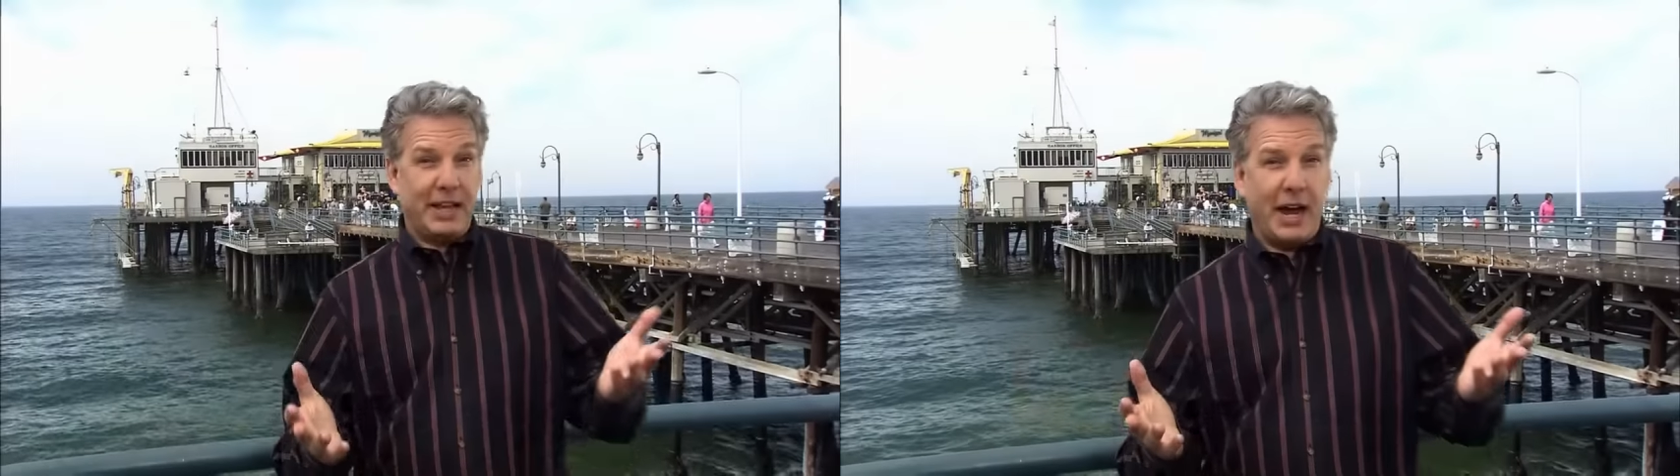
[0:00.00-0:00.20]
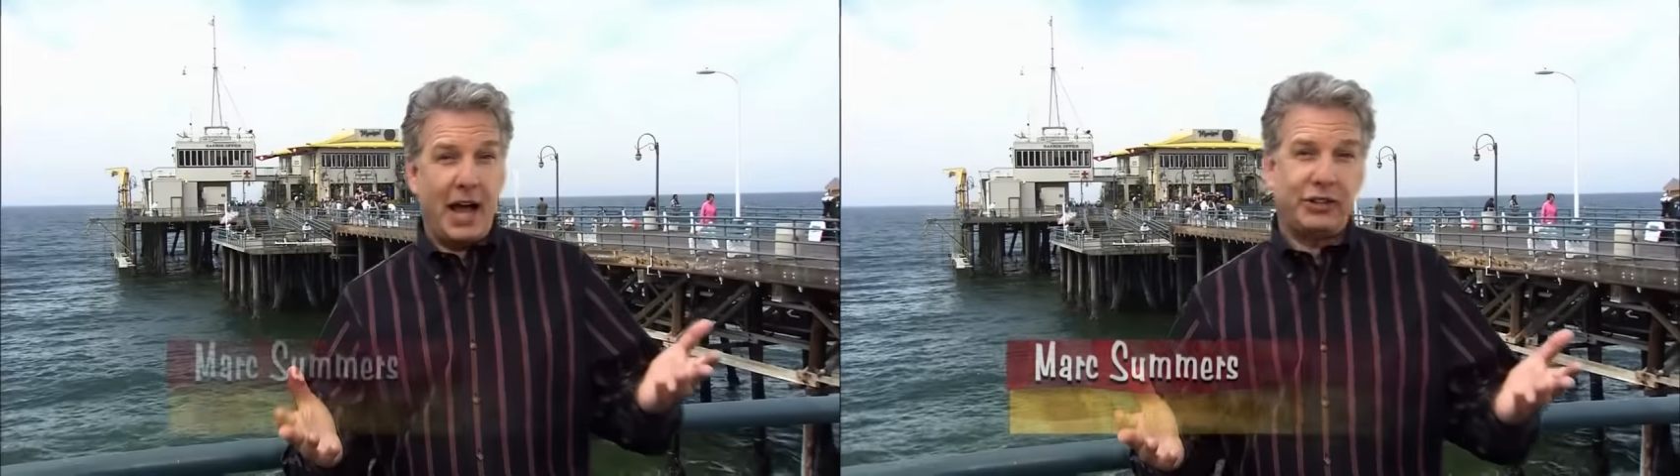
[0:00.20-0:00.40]

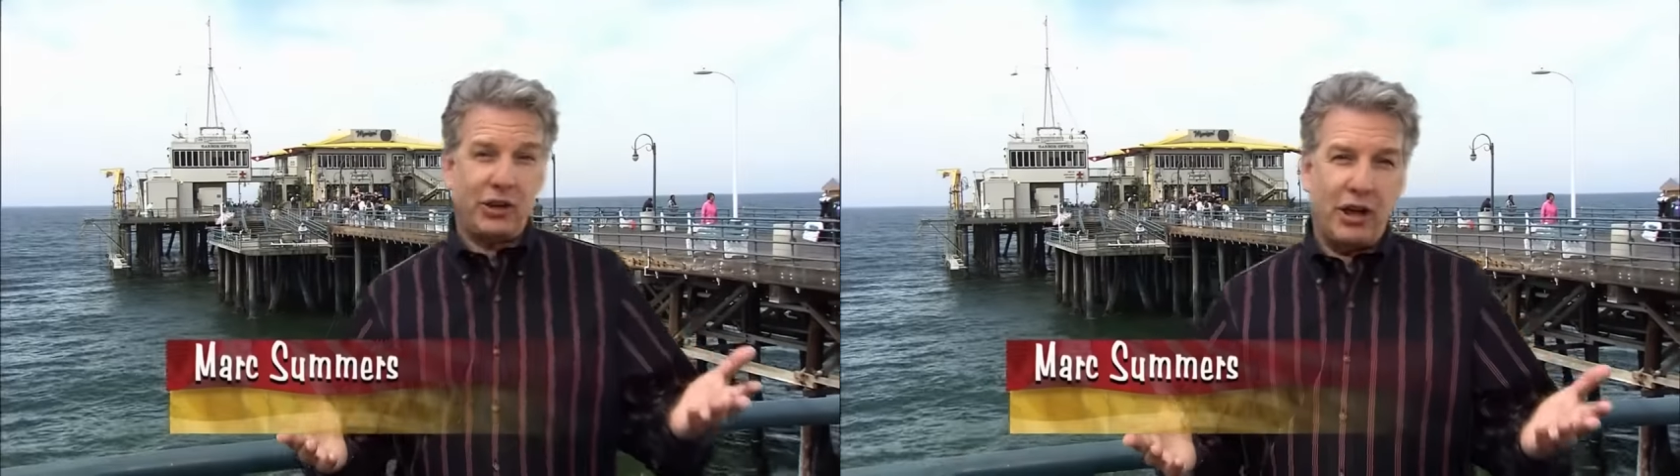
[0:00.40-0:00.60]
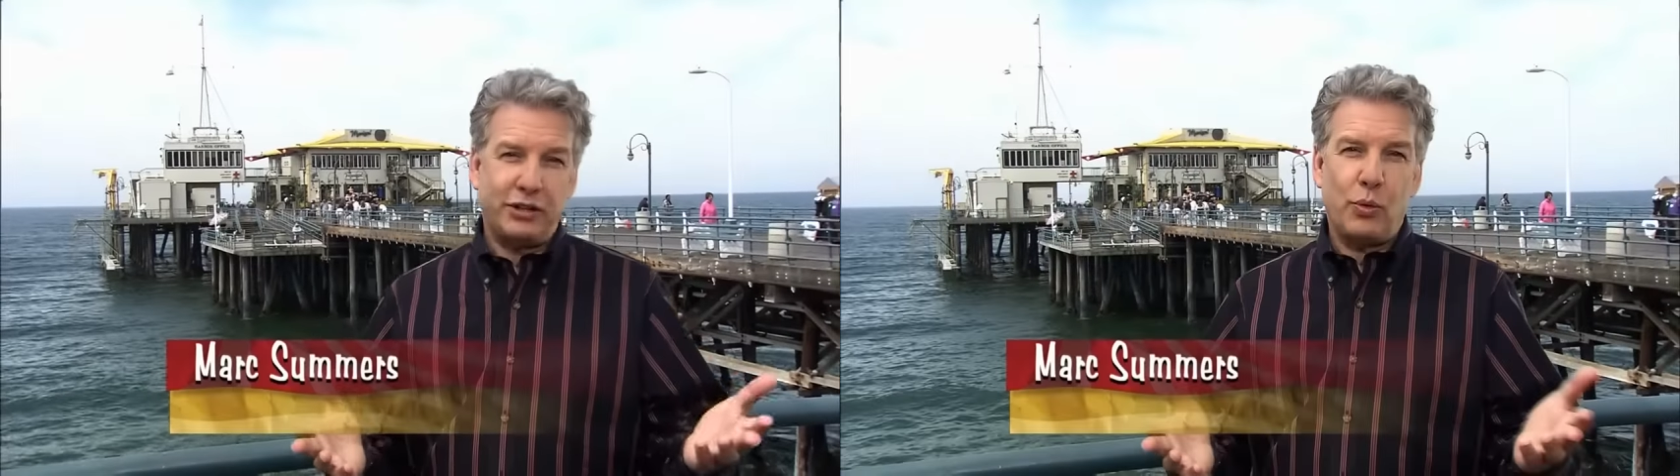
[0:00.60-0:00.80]
Speaking of hot
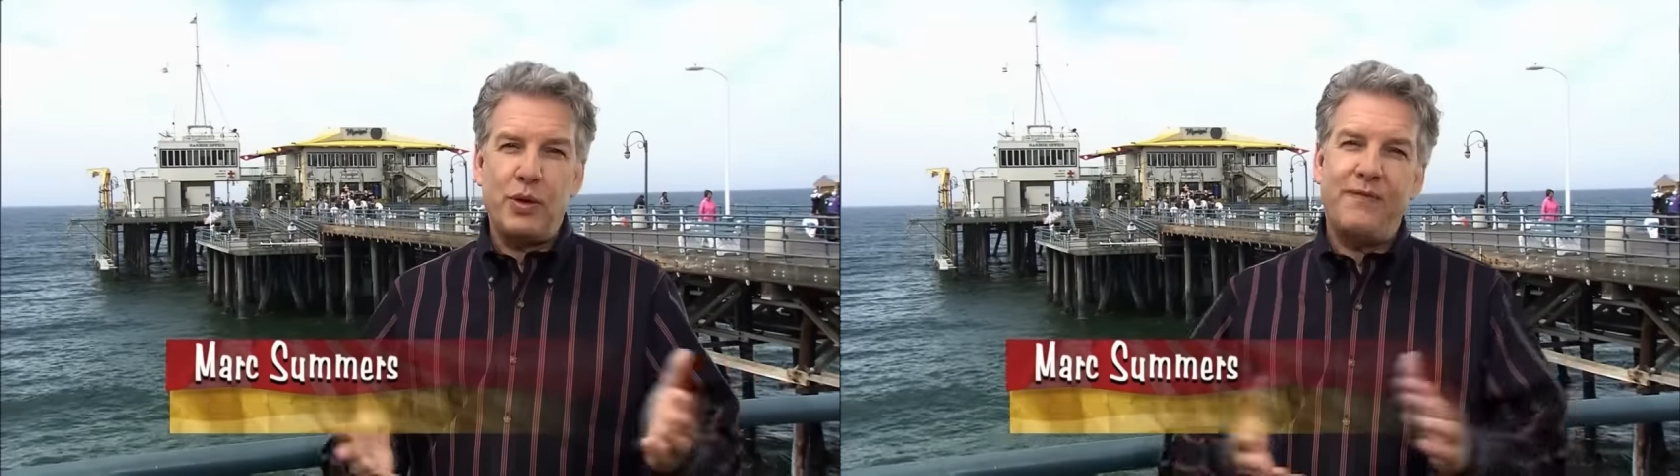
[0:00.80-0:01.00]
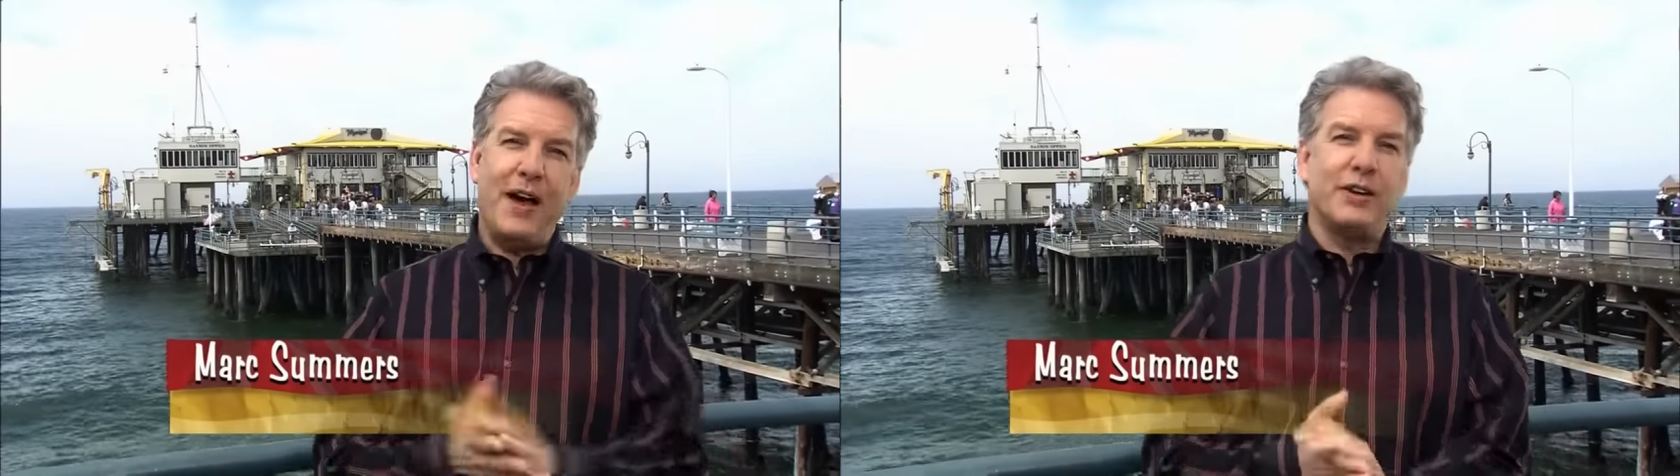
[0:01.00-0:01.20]
sauce,
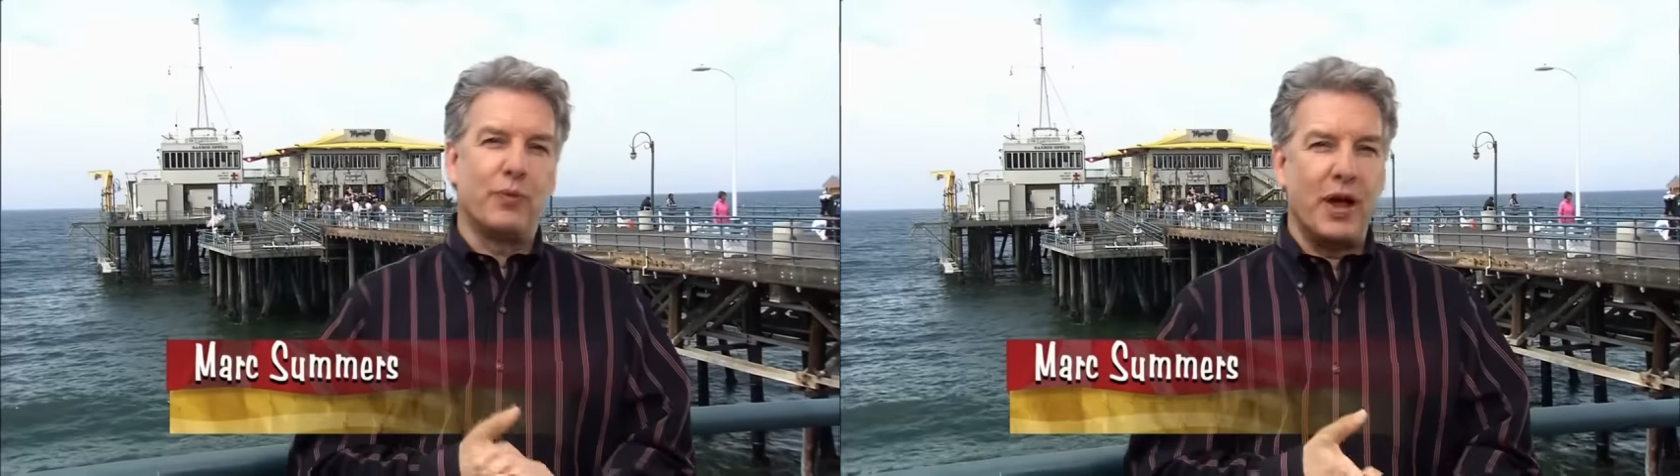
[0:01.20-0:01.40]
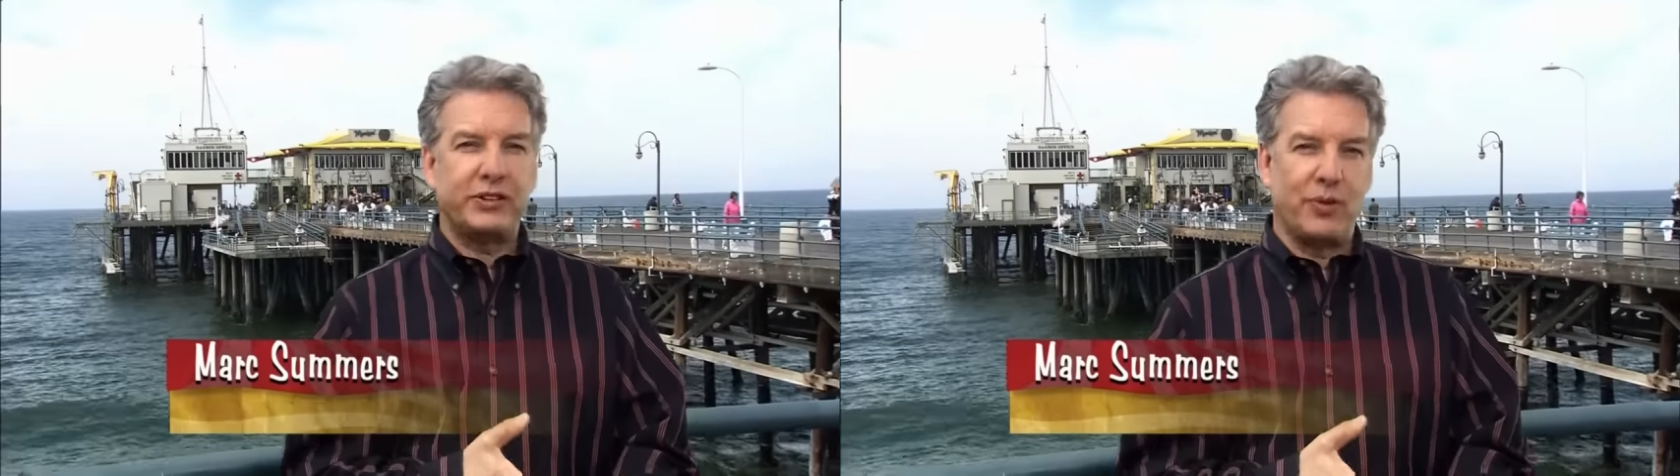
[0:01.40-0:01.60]
we
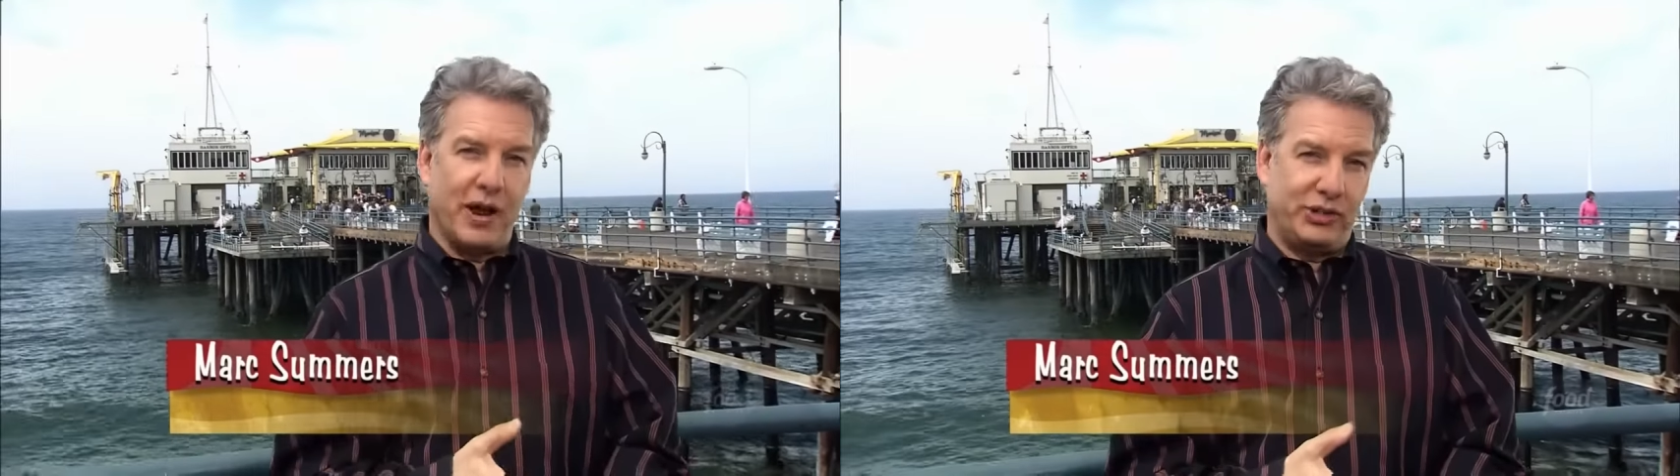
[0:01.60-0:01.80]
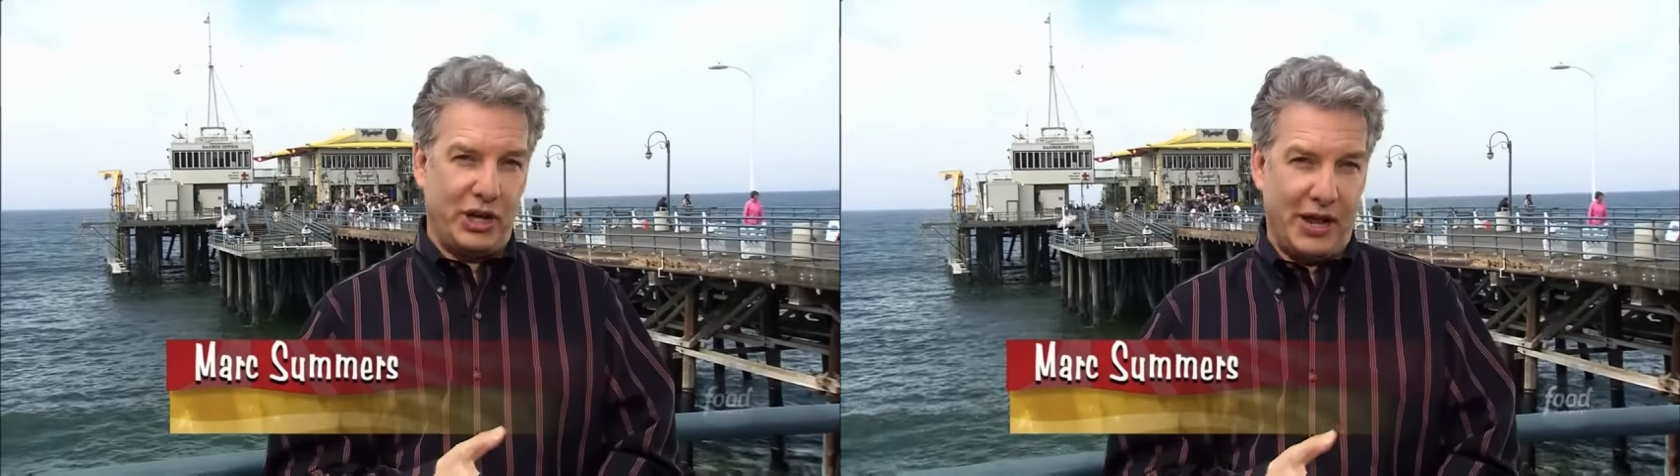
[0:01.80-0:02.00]
found a
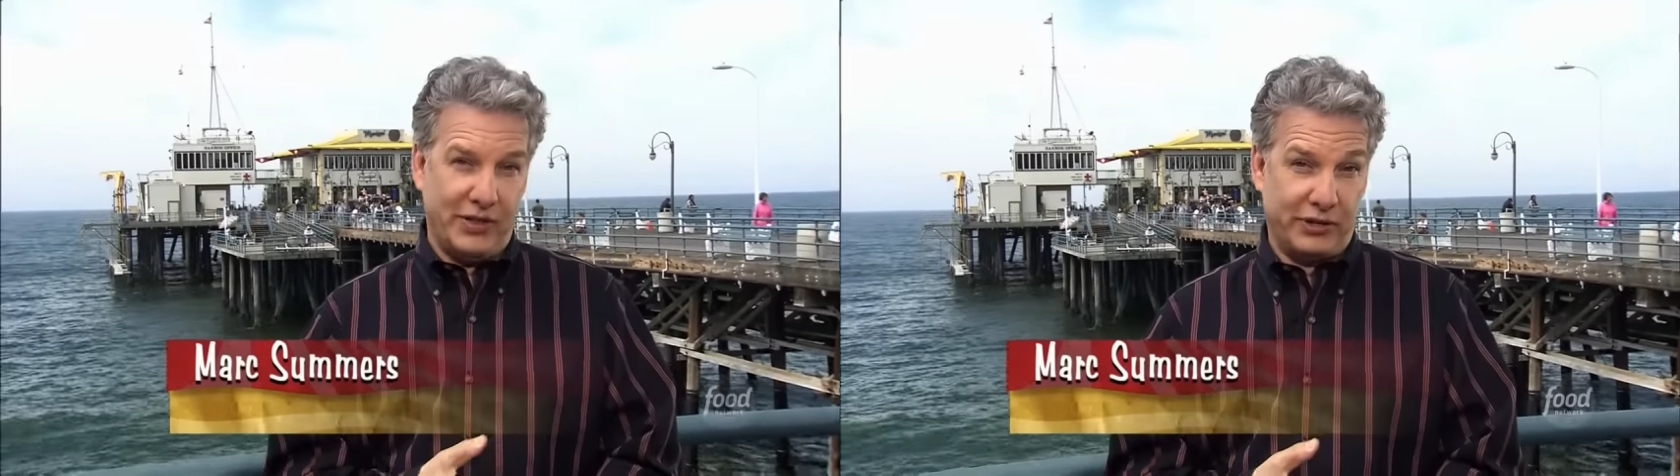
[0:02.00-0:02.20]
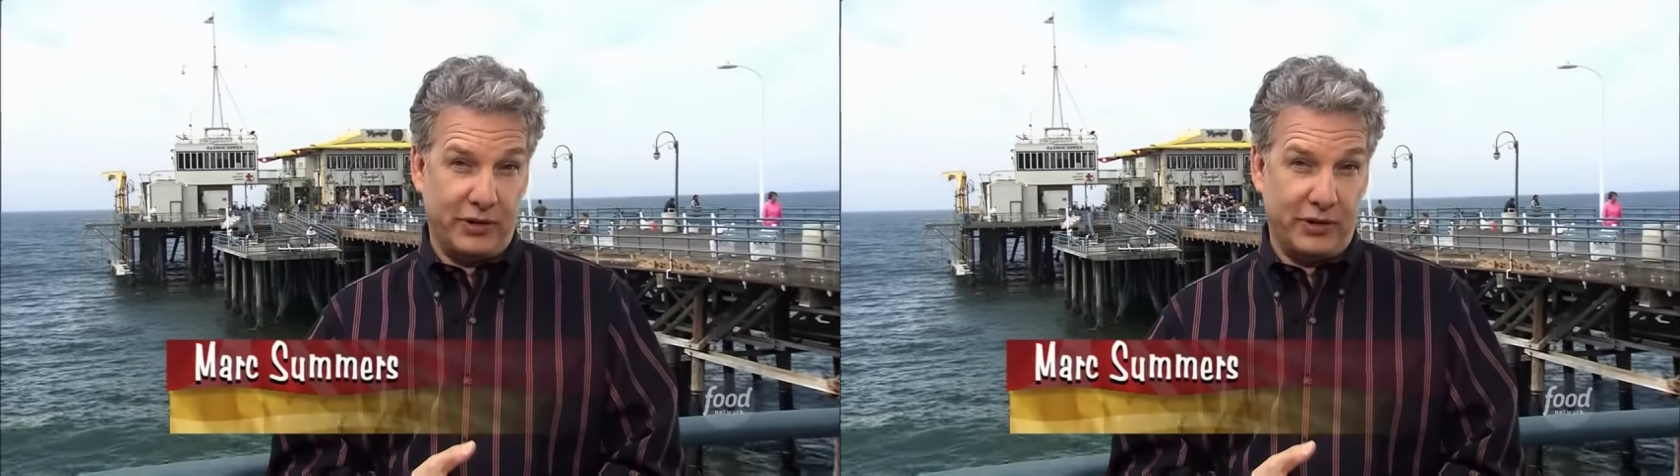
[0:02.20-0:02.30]
restaurant chain